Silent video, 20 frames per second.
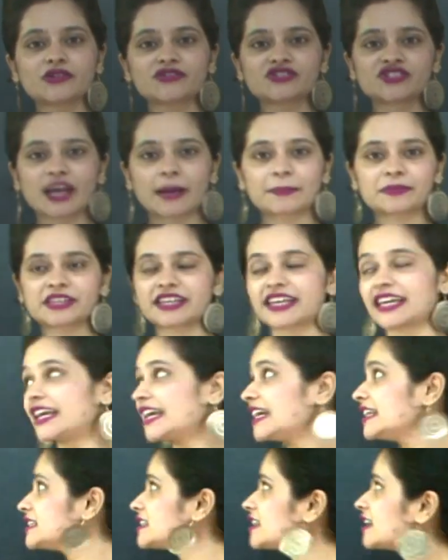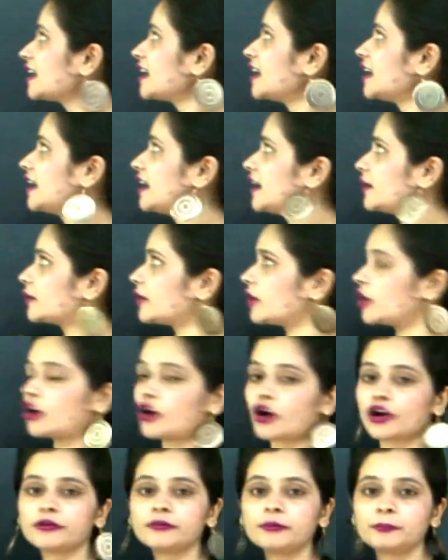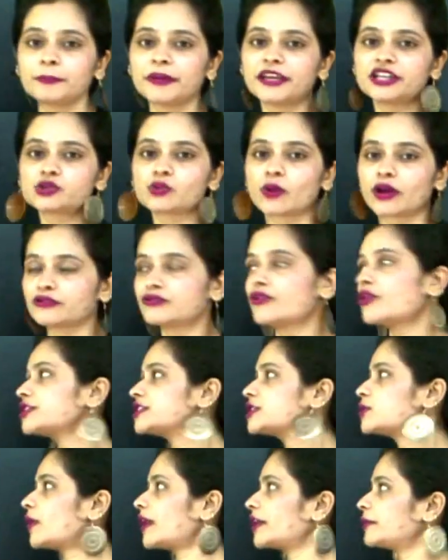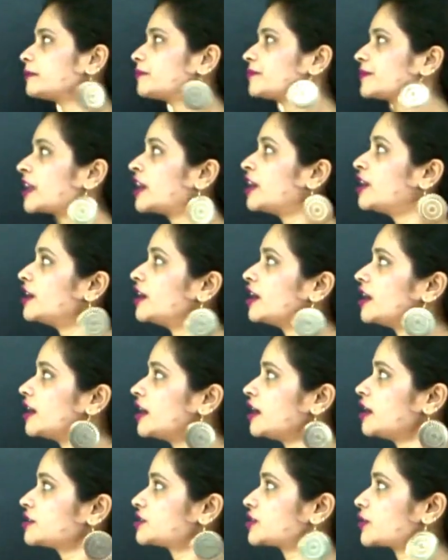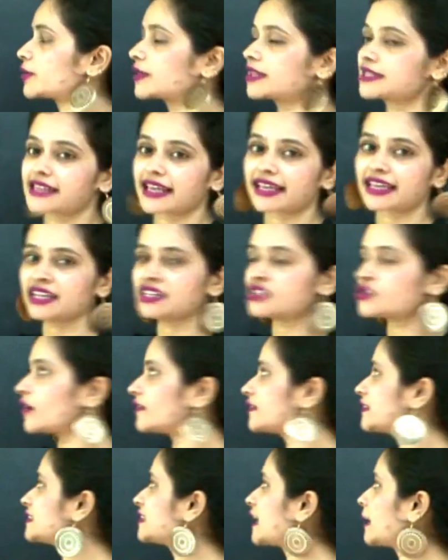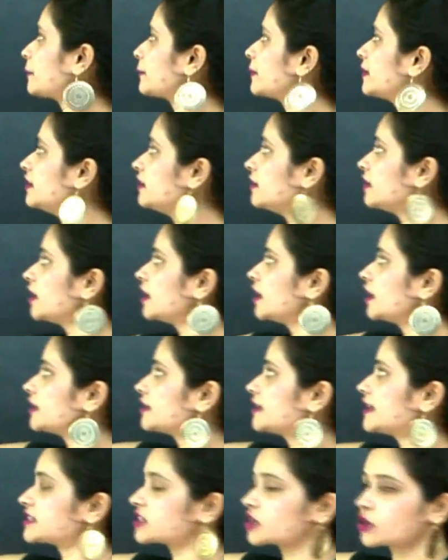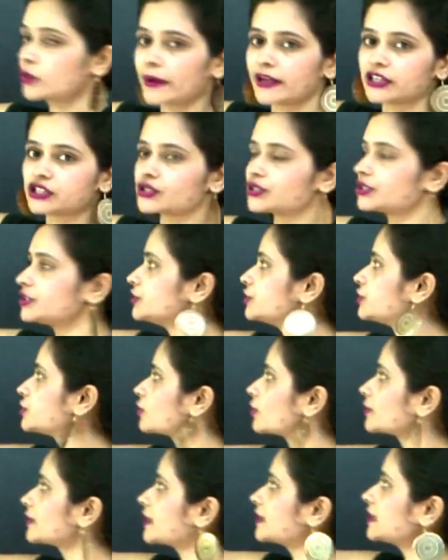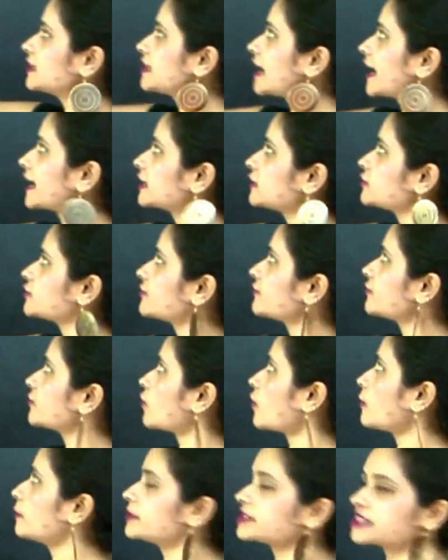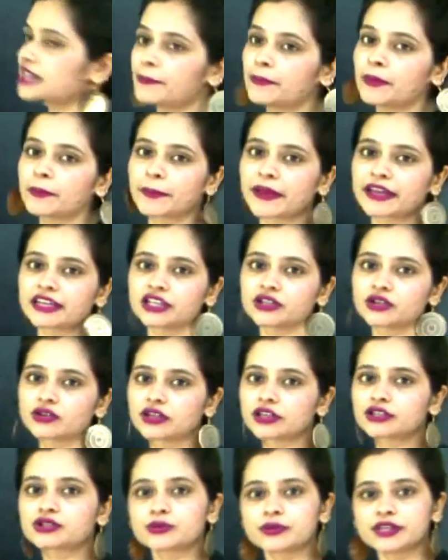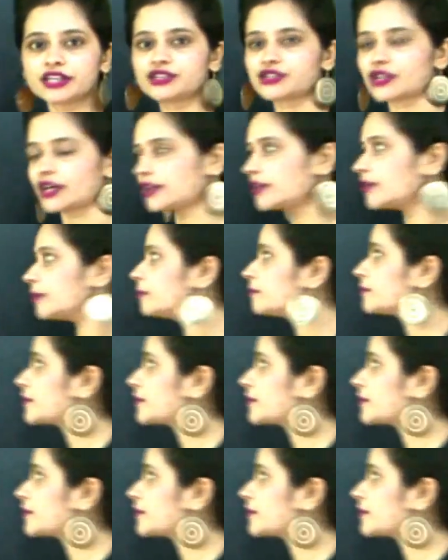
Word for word: of chapter 8 on page 141. So the second solved example, there is a question, show that the diagonals of a rhombus are perpendicular to each other.